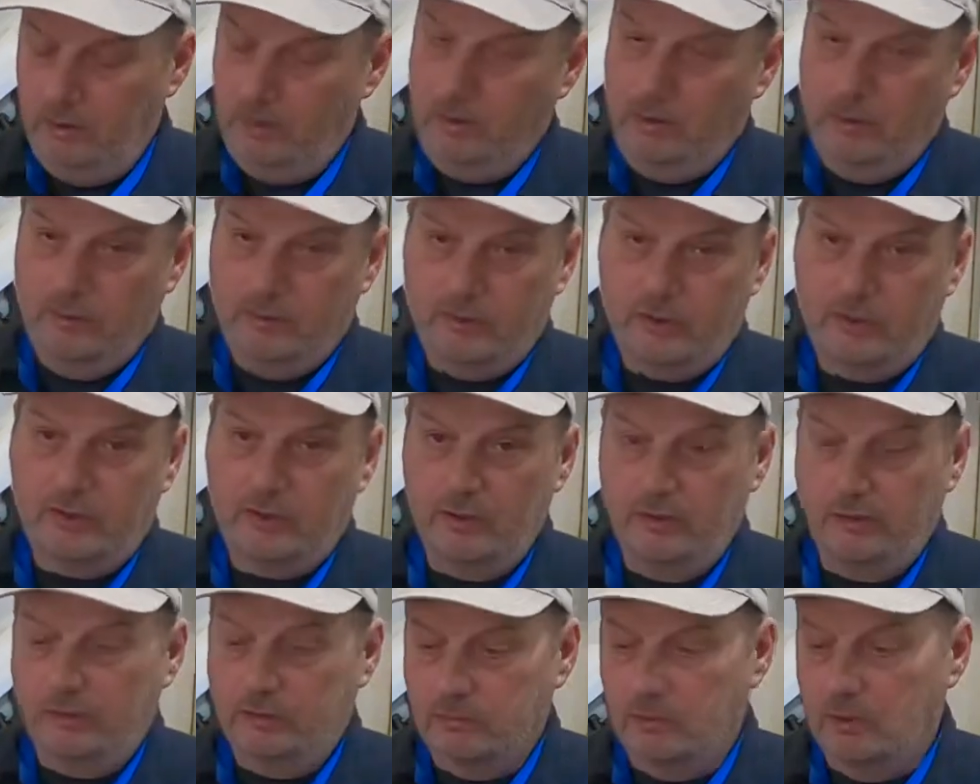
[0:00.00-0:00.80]
It's
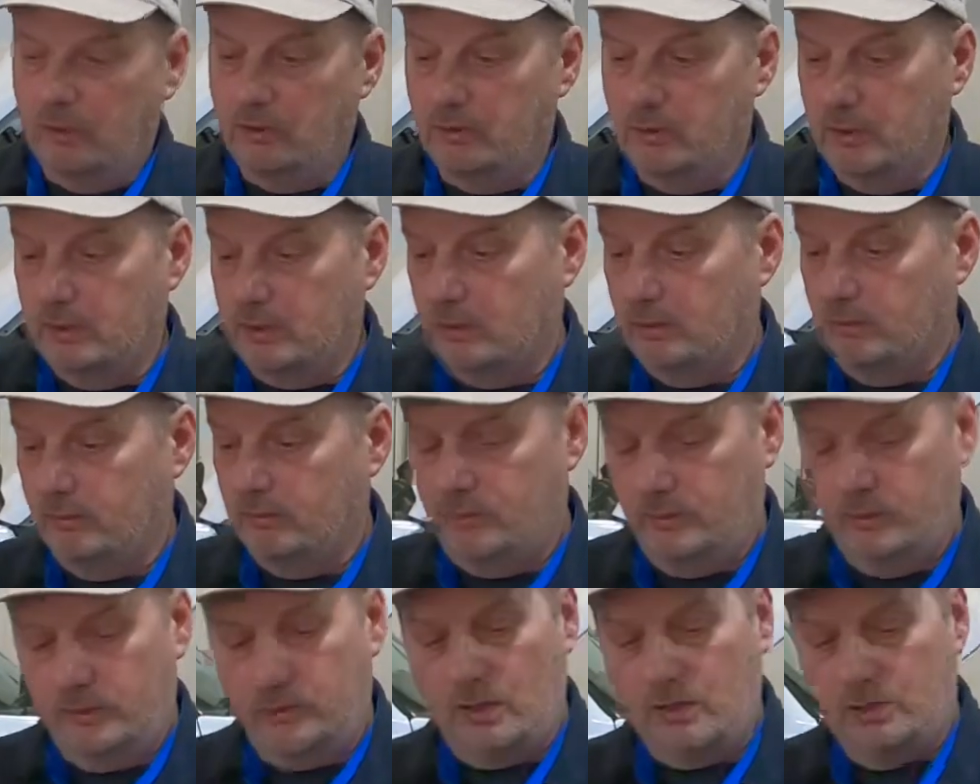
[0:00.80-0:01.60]
still rolling,
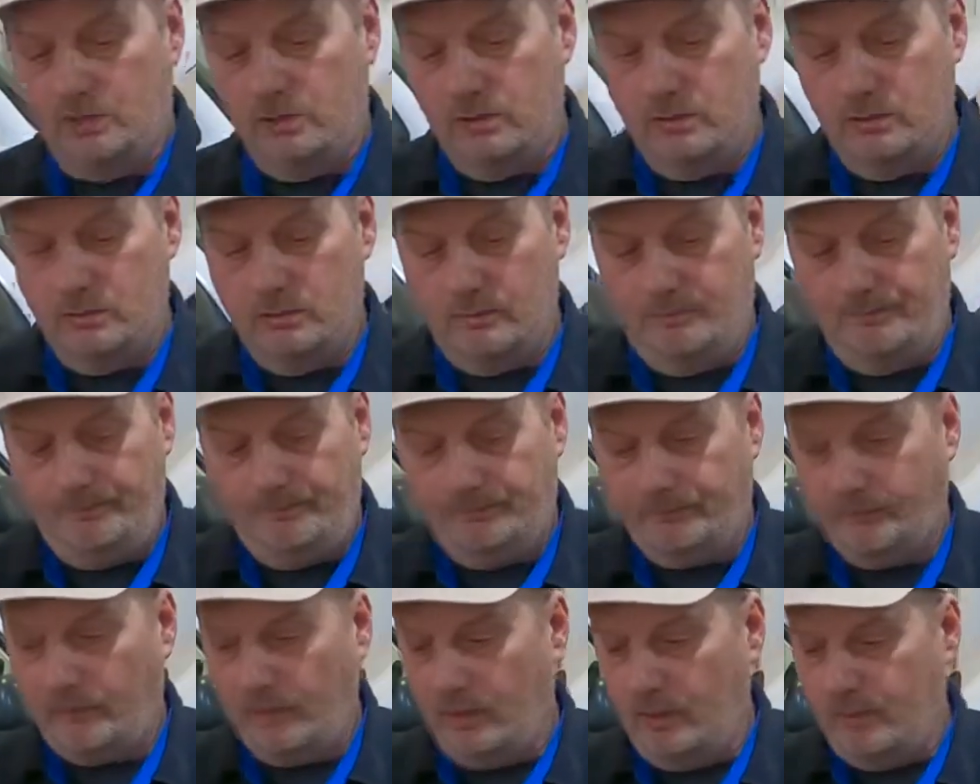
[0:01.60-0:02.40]
so
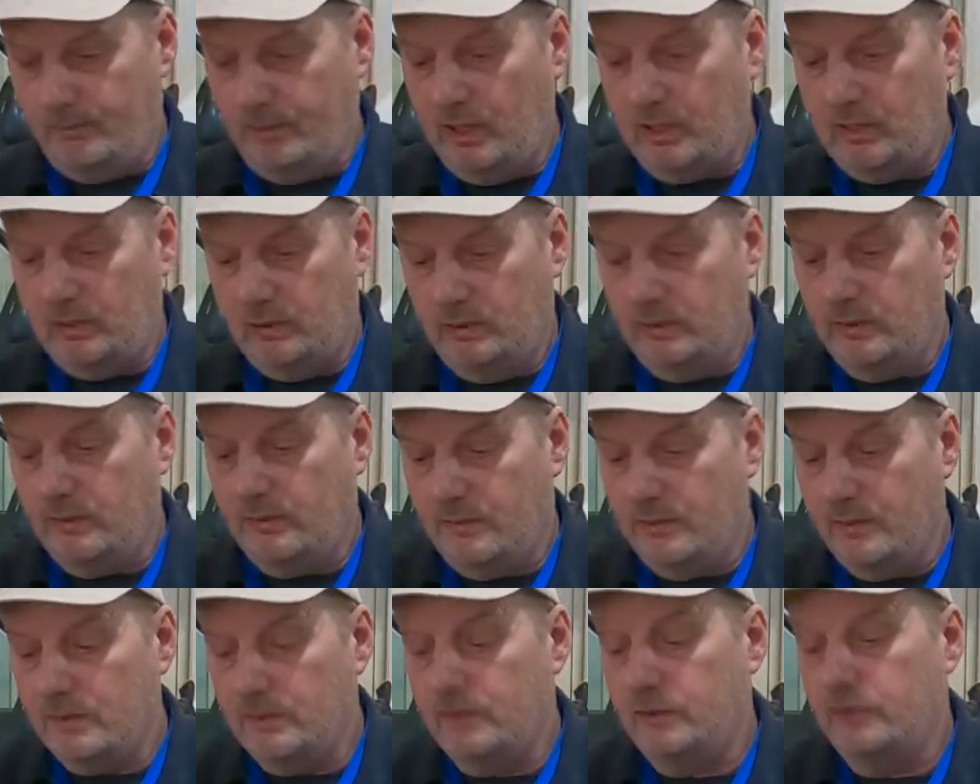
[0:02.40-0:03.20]
apparently
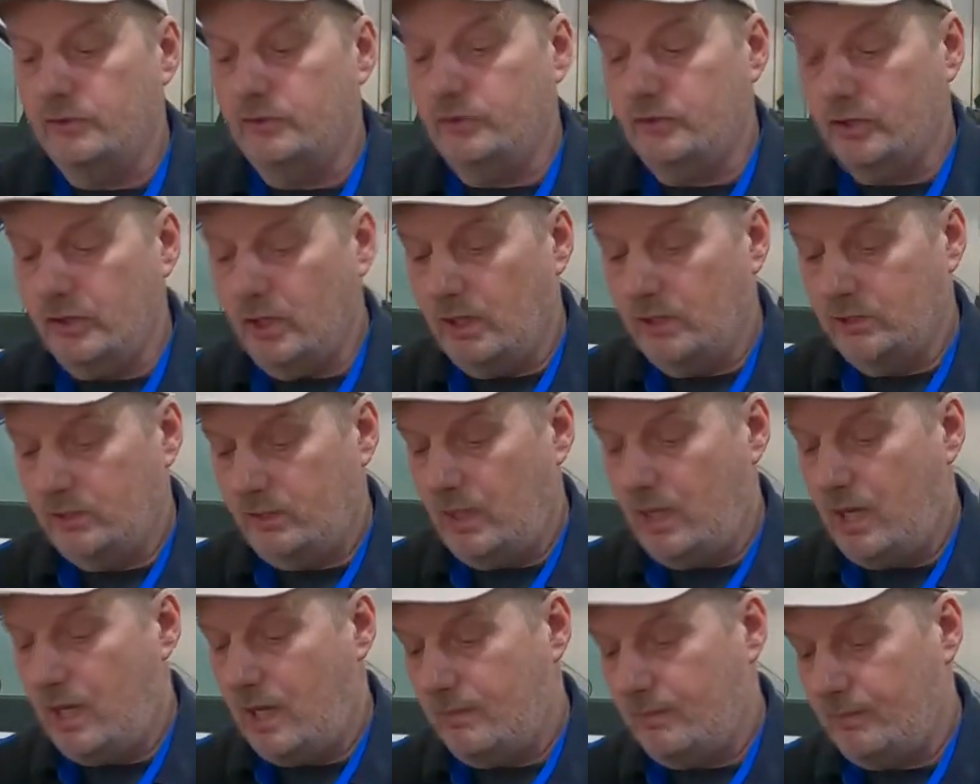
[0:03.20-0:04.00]
this
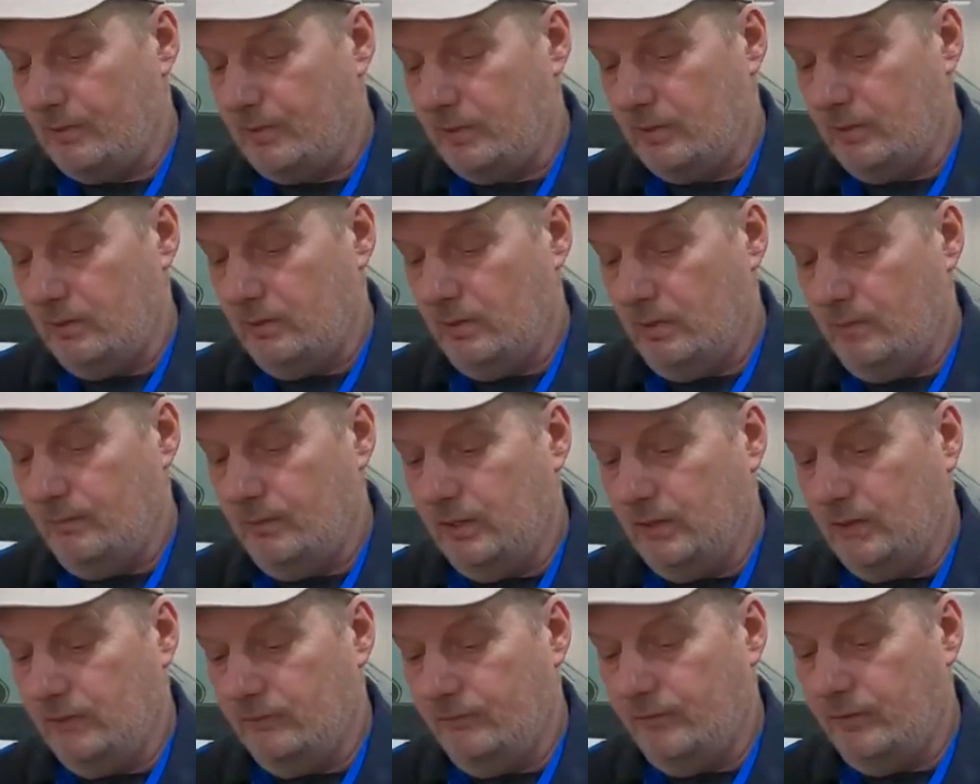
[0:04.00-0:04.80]
just happened. I
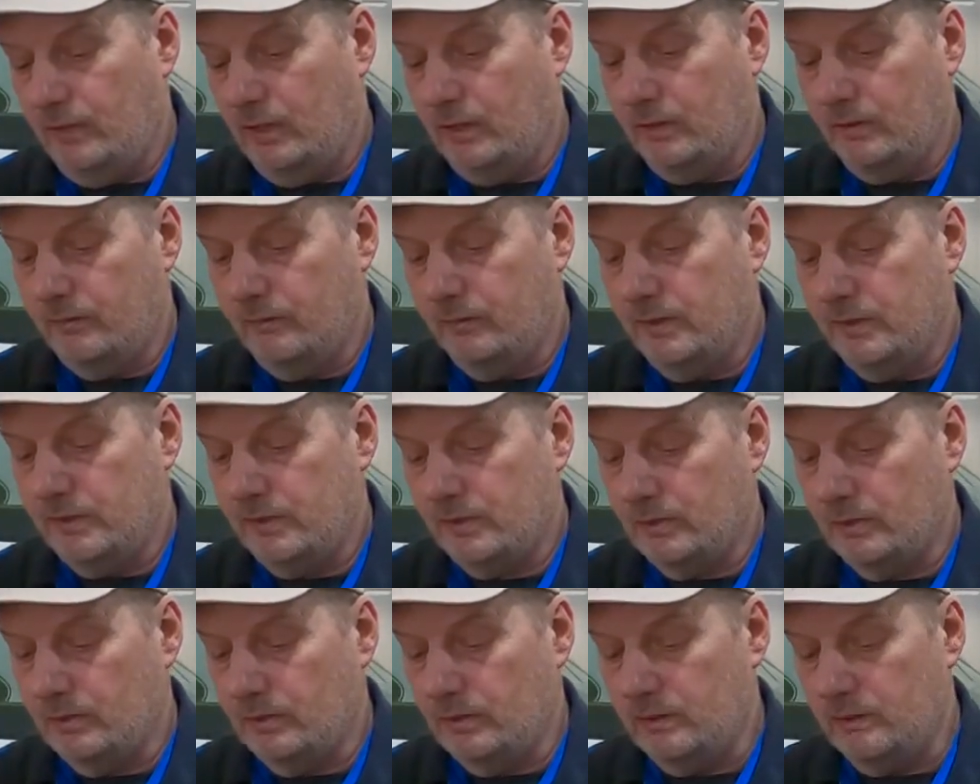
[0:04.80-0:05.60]
mean, very
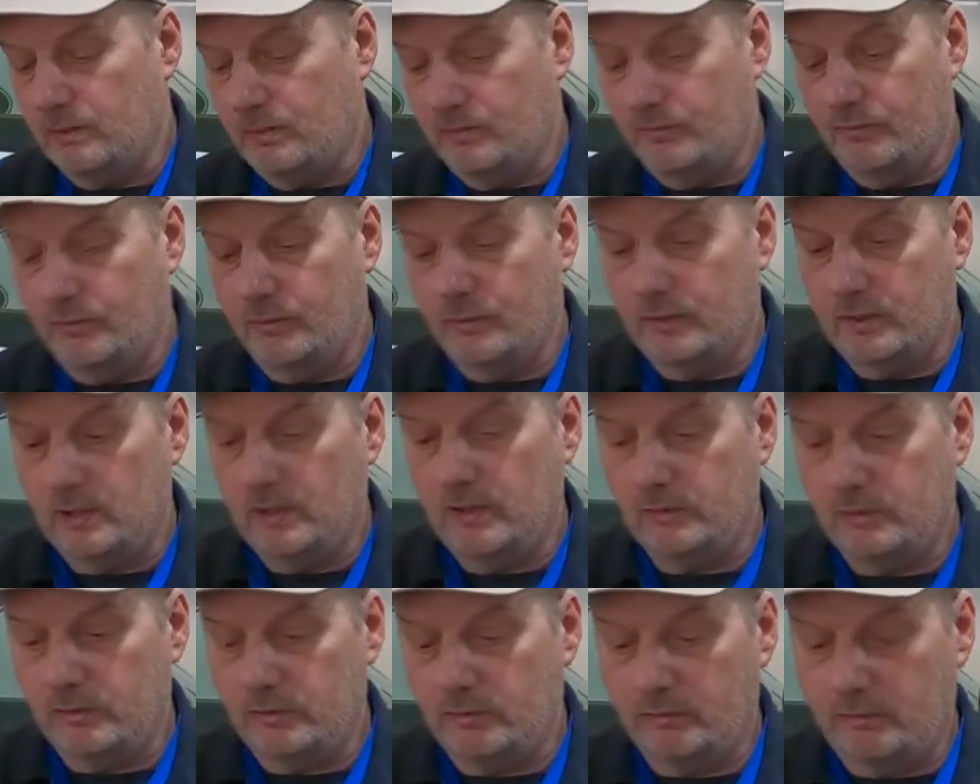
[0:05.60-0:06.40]
recently, before the
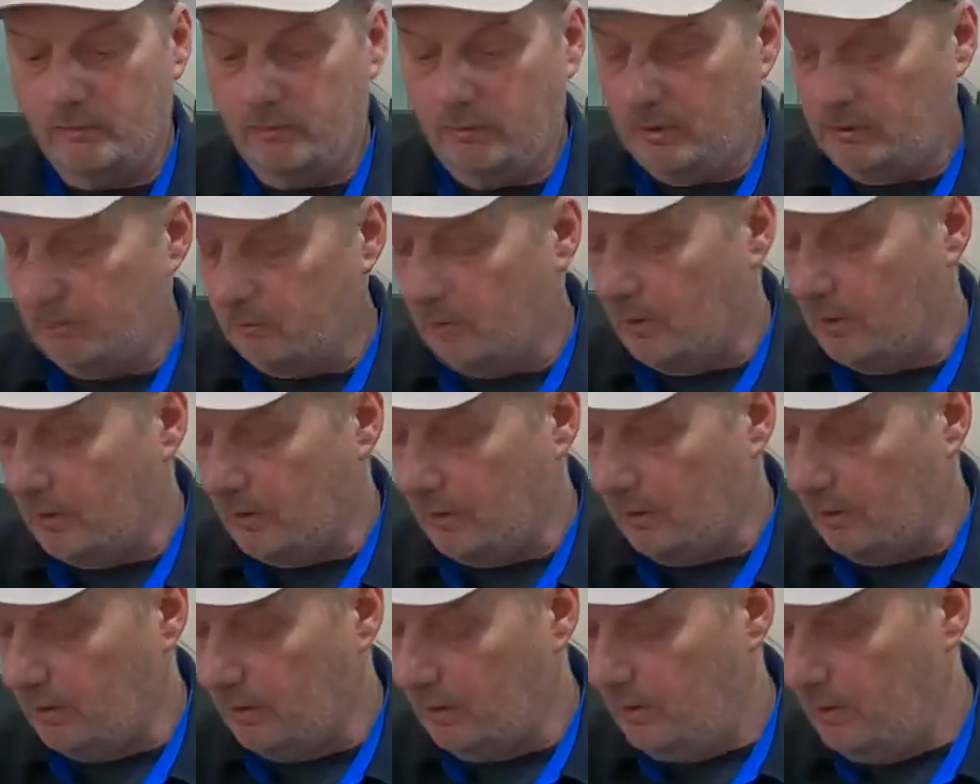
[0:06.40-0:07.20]
engine quit
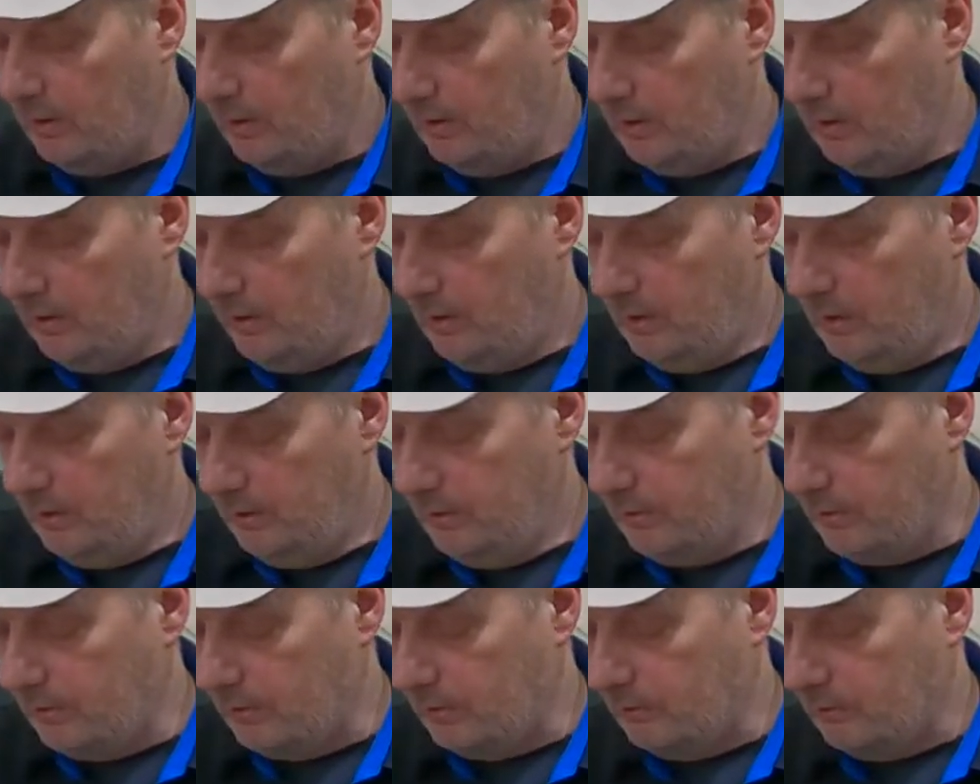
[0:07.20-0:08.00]
running.
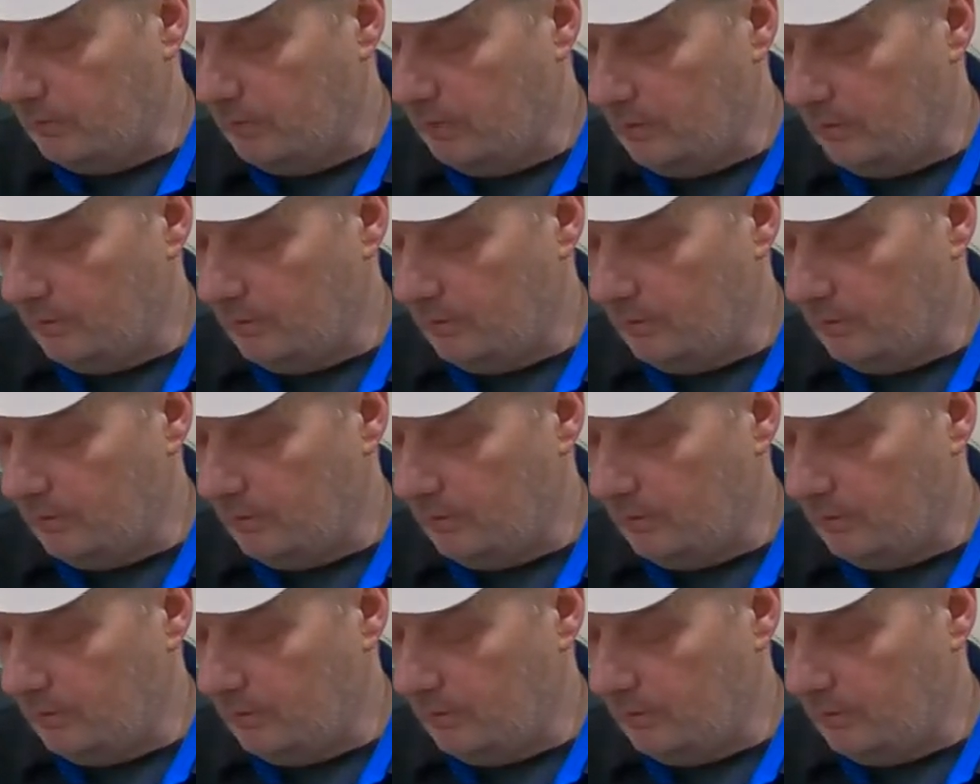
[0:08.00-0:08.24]
So,